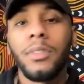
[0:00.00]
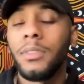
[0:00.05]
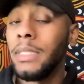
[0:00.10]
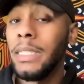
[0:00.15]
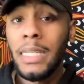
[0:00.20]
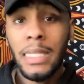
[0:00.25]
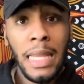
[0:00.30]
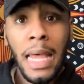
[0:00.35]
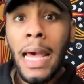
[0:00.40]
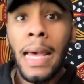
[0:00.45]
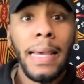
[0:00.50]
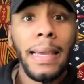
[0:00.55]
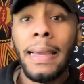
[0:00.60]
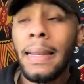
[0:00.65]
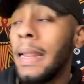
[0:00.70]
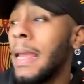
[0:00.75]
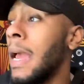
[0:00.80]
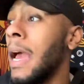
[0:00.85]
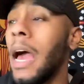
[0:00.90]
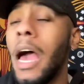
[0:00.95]
Decline.
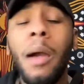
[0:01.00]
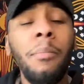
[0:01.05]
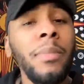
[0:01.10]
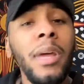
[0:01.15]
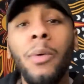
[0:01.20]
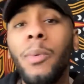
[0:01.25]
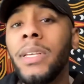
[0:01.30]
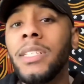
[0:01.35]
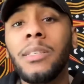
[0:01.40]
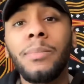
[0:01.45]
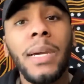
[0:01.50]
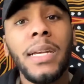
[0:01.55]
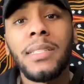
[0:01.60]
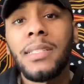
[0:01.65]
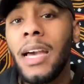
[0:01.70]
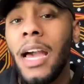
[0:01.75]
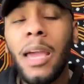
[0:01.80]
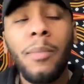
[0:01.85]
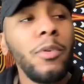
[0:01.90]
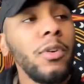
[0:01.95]
I'm not wasting my
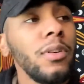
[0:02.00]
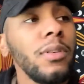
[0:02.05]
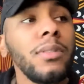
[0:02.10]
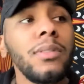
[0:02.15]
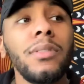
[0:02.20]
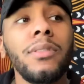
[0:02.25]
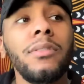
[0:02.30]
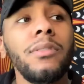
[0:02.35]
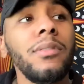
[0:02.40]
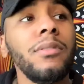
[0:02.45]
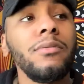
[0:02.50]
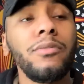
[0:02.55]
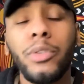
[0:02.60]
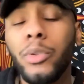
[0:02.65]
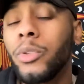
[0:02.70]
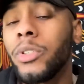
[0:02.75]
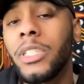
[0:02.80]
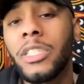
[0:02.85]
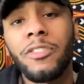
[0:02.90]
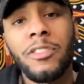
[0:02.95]
time on
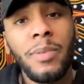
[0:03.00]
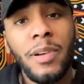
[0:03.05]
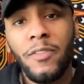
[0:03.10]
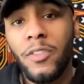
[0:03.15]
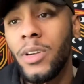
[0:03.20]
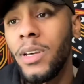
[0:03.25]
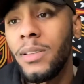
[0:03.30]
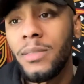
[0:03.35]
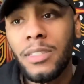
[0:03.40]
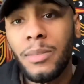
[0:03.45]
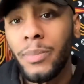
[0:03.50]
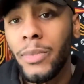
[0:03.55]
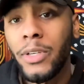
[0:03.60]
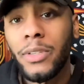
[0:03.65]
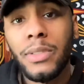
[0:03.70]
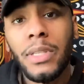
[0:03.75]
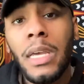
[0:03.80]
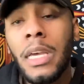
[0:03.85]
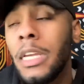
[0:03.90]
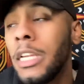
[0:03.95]
rude or disrespectful
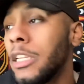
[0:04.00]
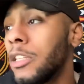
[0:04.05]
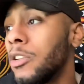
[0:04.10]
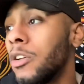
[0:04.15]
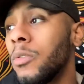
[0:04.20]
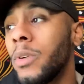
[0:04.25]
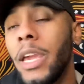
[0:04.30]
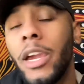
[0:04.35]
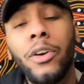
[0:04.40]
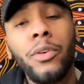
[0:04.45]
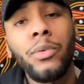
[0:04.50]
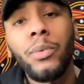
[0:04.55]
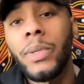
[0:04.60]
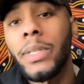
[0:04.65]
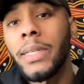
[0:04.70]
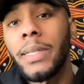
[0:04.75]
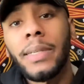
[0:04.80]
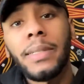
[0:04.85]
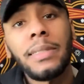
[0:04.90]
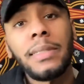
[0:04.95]
customers. Don't care who
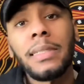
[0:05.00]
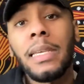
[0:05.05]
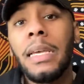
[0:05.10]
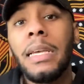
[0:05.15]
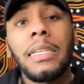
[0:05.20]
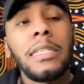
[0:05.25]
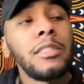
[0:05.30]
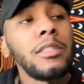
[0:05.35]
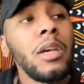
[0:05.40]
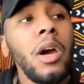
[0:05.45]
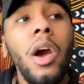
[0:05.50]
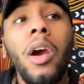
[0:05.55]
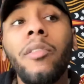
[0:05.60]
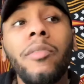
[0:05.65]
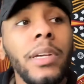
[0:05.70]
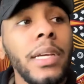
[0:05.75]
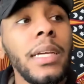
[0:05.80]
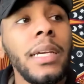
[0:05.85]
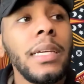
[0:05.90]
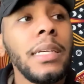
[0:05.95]
it is.
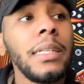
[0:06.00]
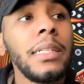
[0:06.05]
Sorry.